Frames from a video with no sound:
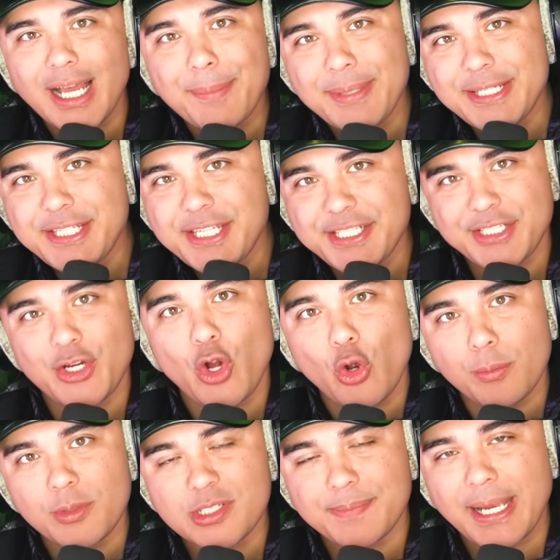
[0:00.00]
BTS are
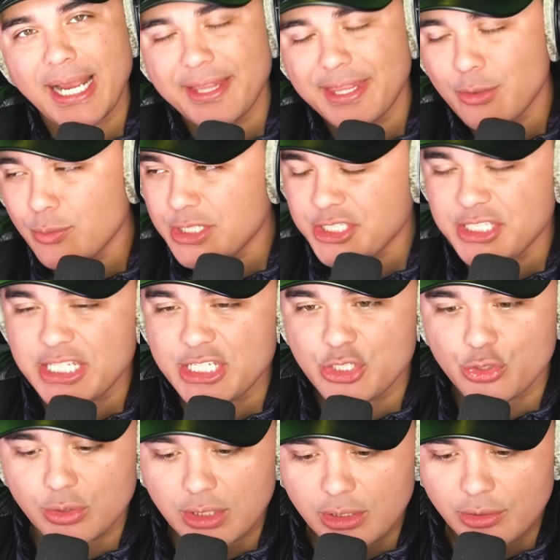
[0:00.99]
almost back. I think we just need
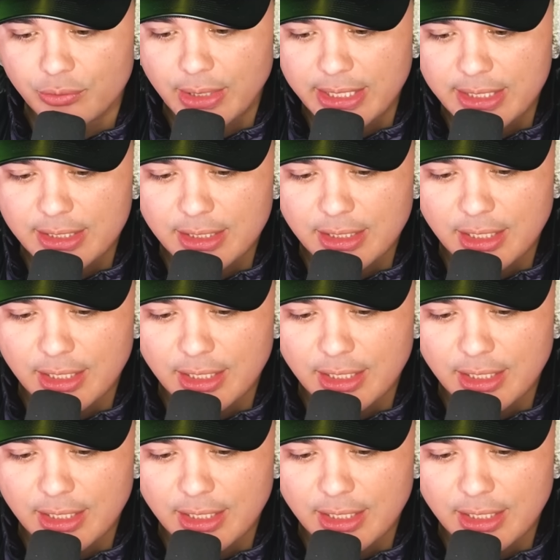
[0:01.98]
Suga, right?